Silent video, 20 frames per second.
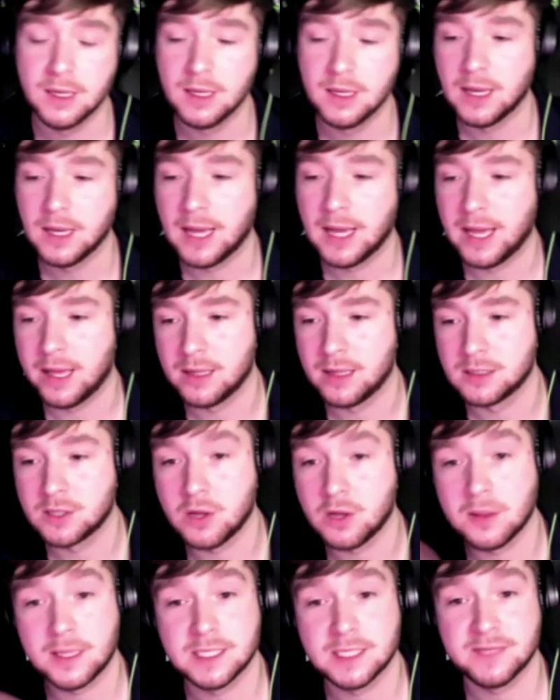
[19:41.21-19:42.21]
And
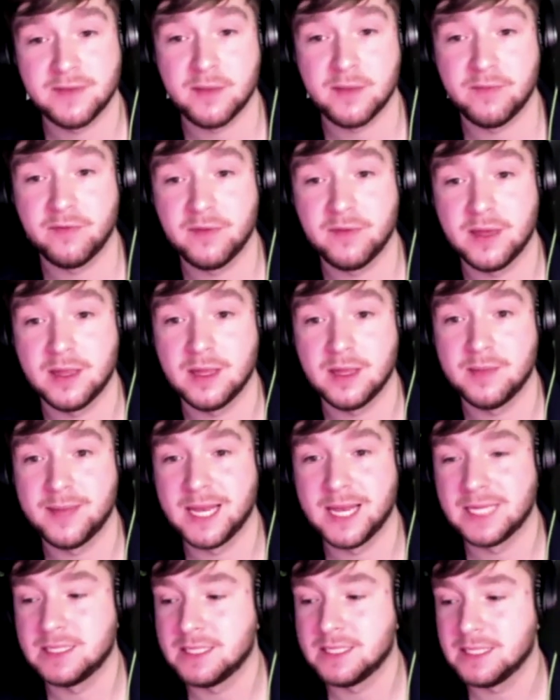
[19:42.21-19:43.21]
cognitive empathy, the
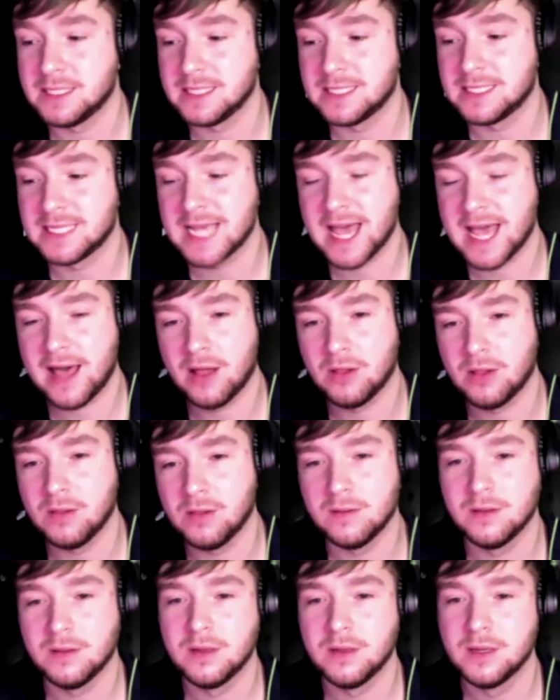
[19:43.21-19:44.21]
ability to tell
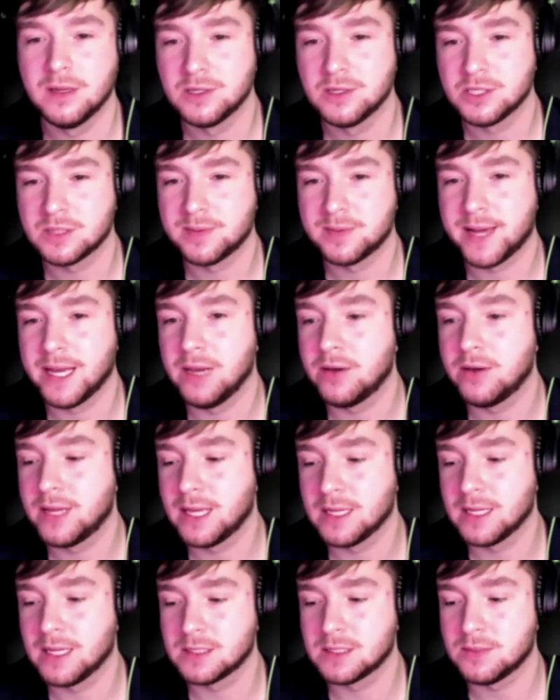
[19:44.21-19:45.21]
just by looking
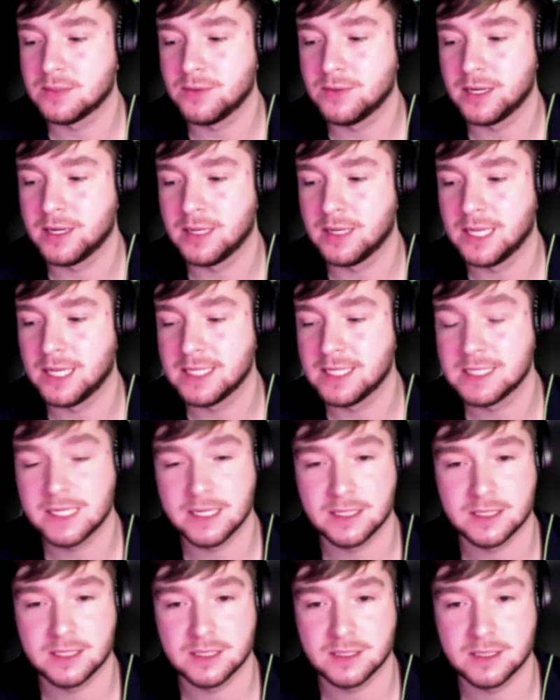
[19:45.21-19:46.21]
at someone and listening
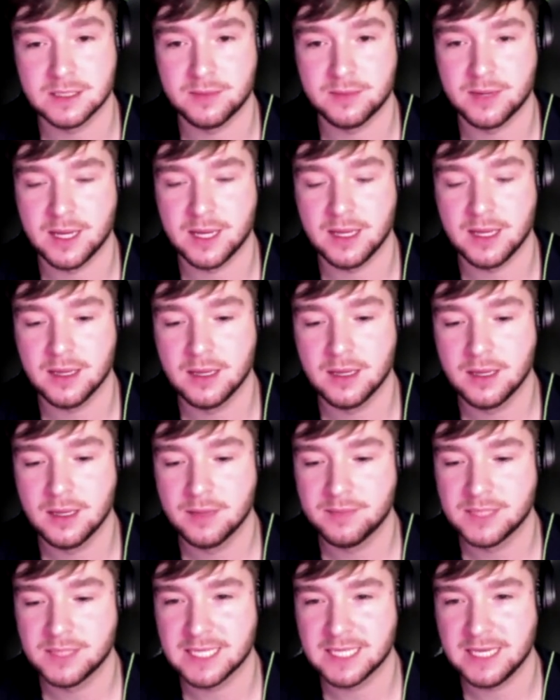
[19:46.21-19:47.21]
to somebody,
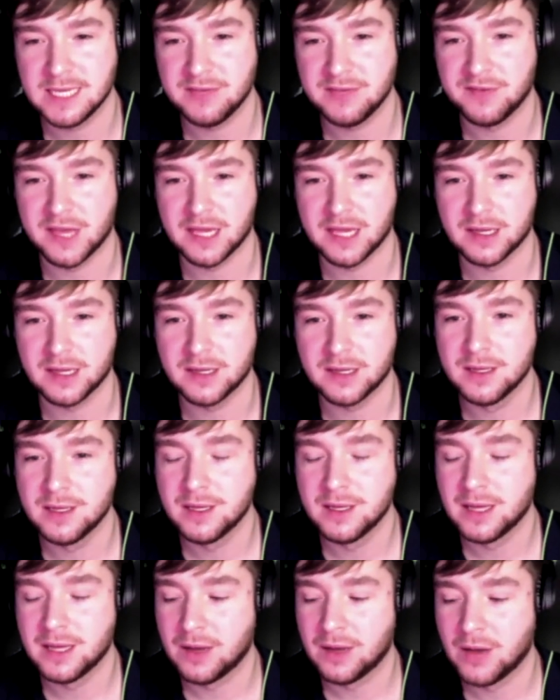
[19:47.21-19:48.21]
perceiving
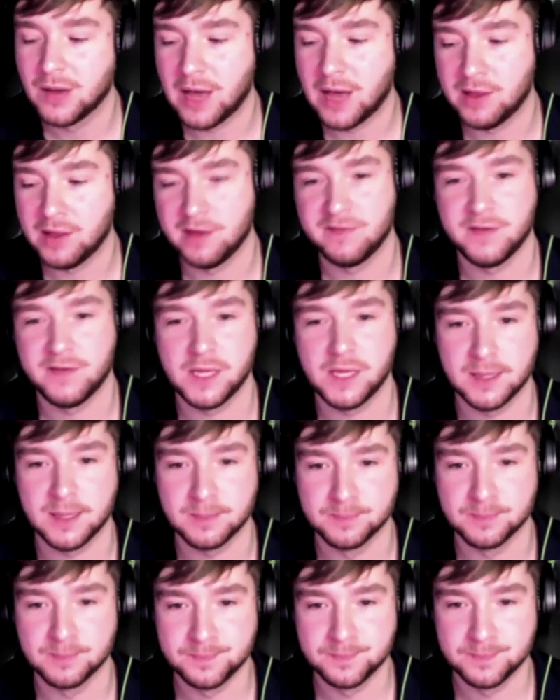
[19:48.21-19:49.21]
how they're feeling,
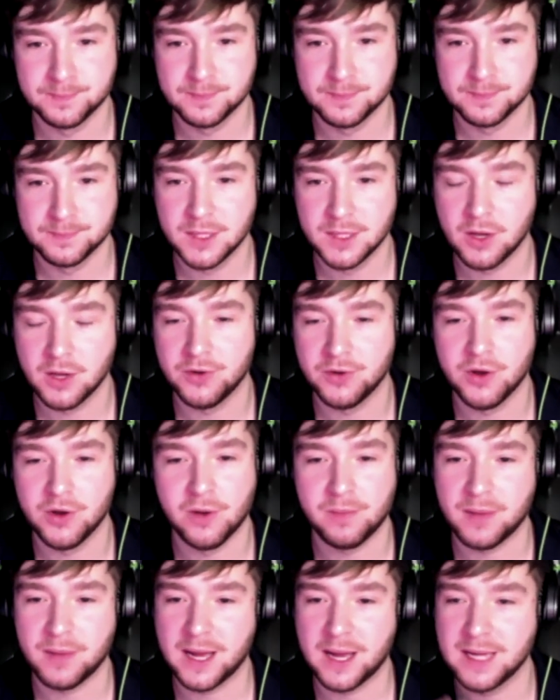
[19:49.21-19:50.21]
not
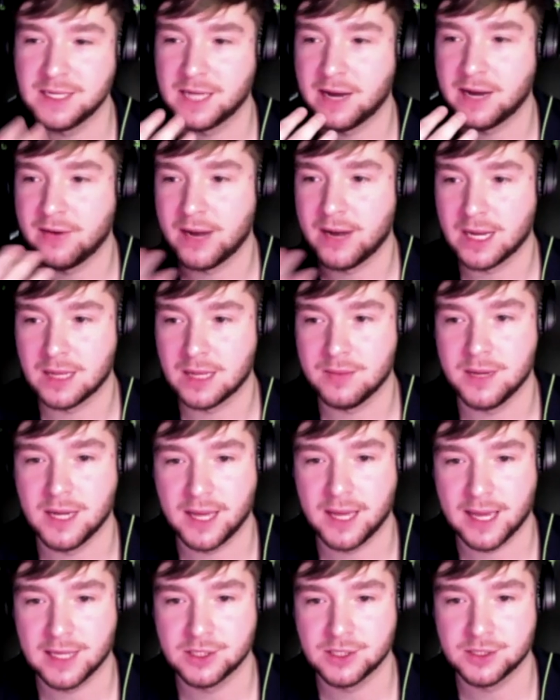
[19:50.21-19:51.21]
by direct
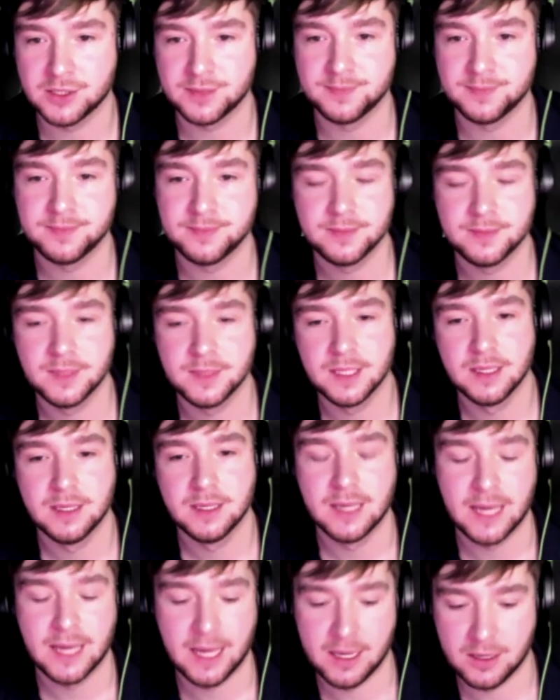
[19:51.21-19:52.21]
communication.
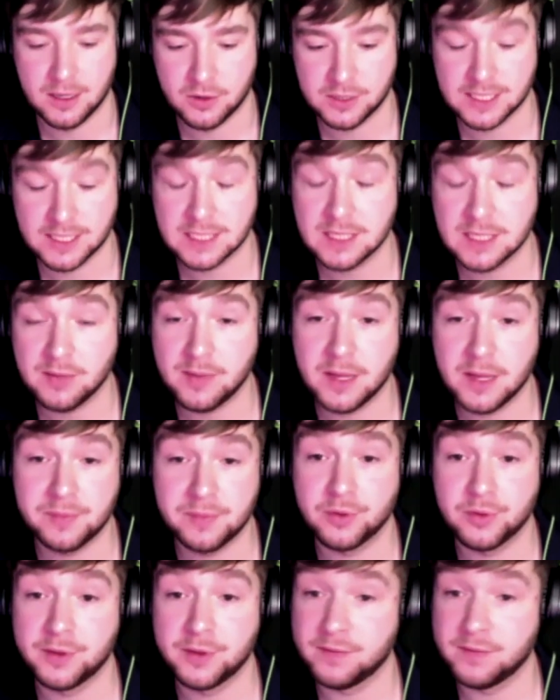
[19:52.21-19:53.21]
And autistic
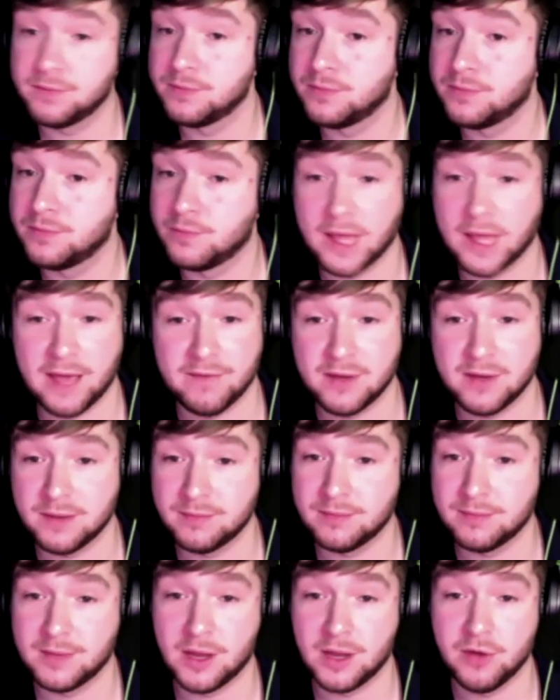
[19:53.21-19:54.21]
people, that we have
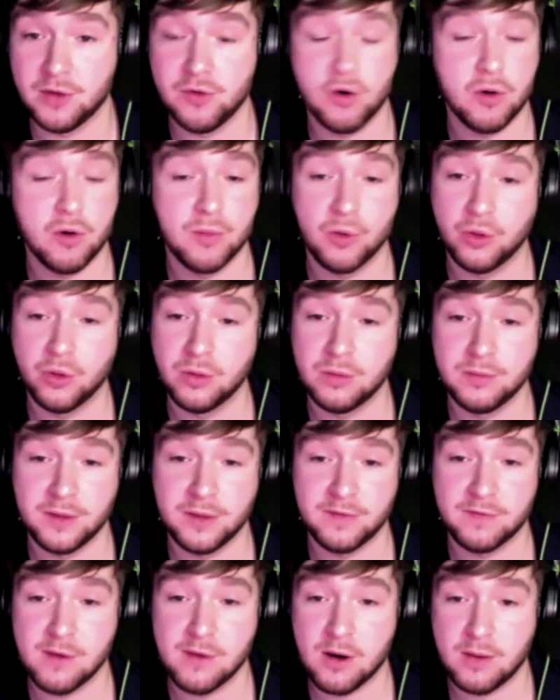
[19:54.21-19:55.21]
a normal,
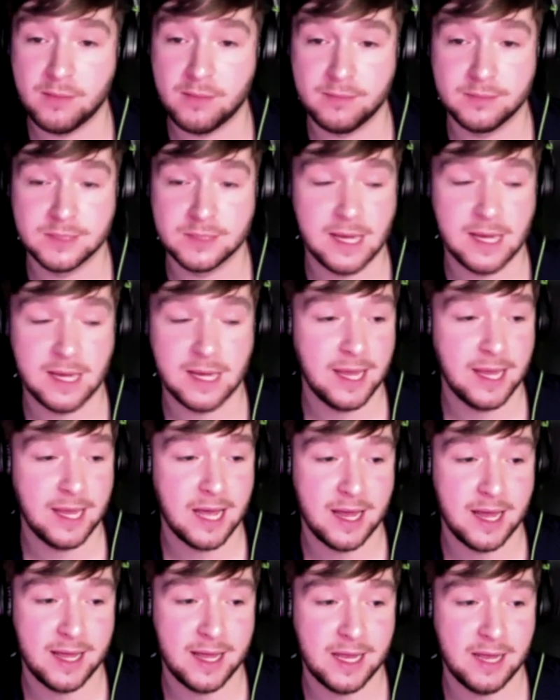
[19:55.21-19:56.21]
if not slightly
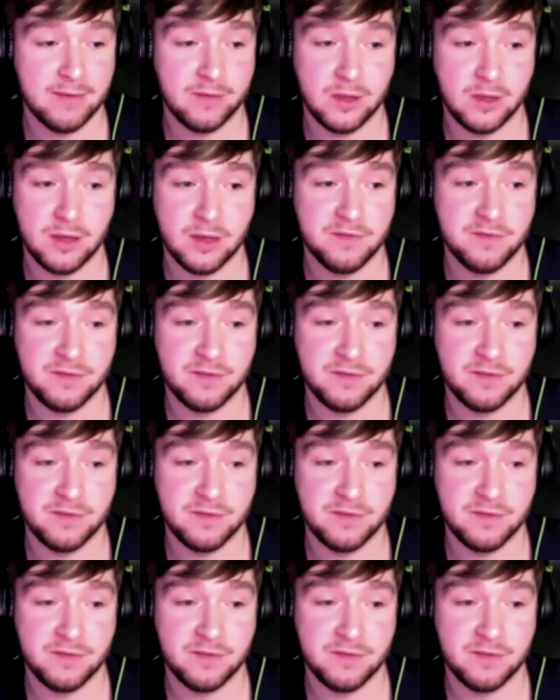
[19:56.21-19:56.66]
higher level of